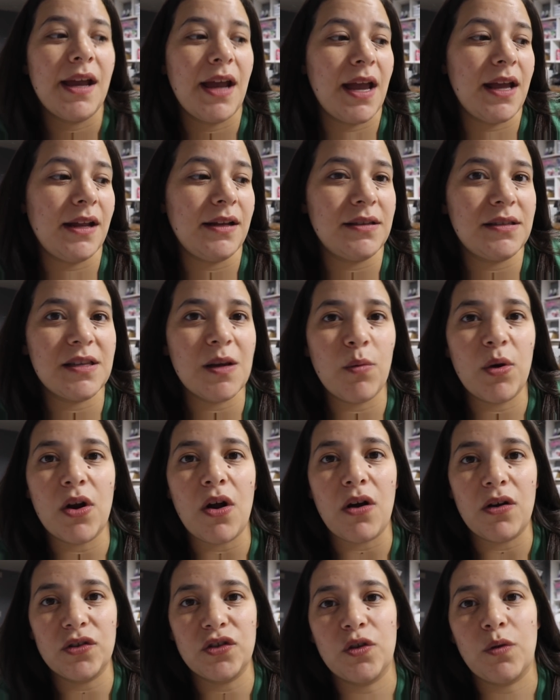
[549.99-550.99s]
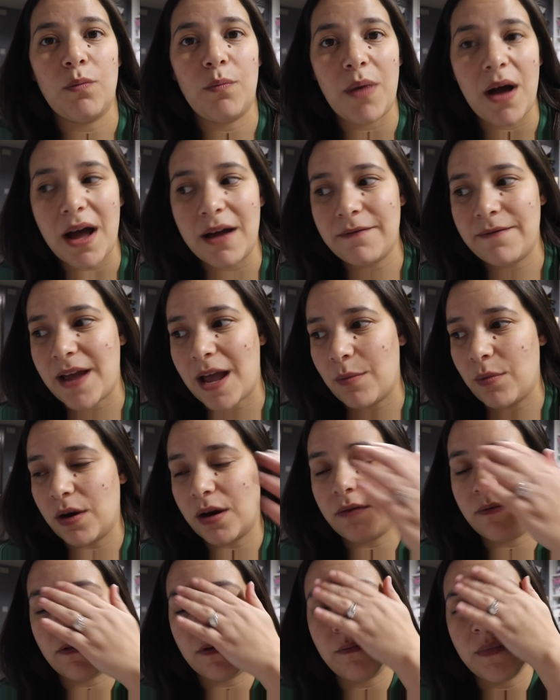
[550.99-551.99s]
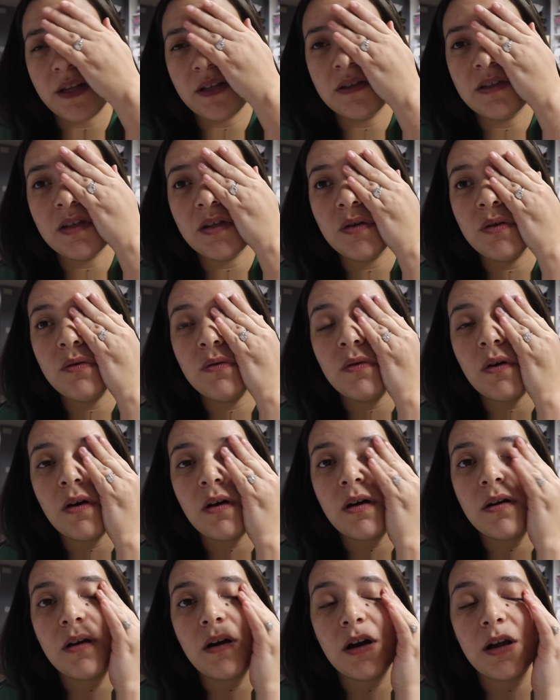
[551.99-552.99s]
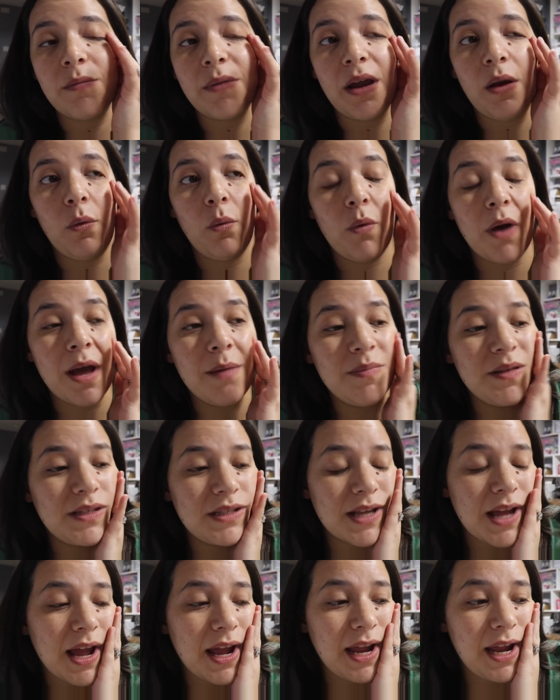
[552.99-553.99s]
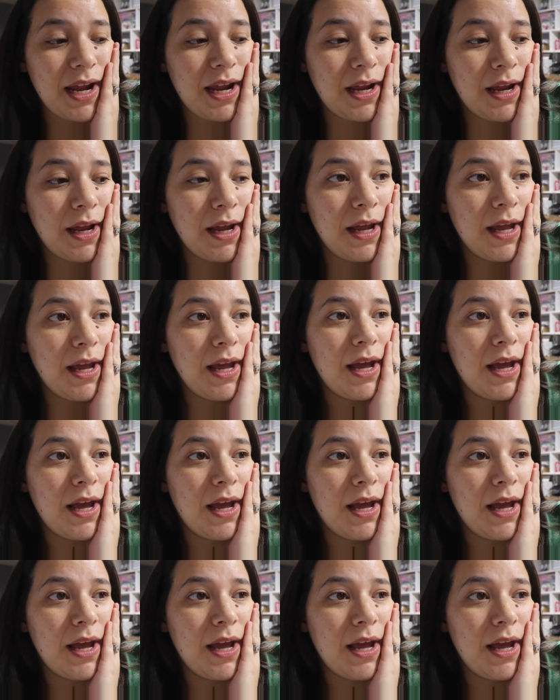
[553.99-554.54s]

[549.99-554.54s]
And someone also bought fabric from me too on my website.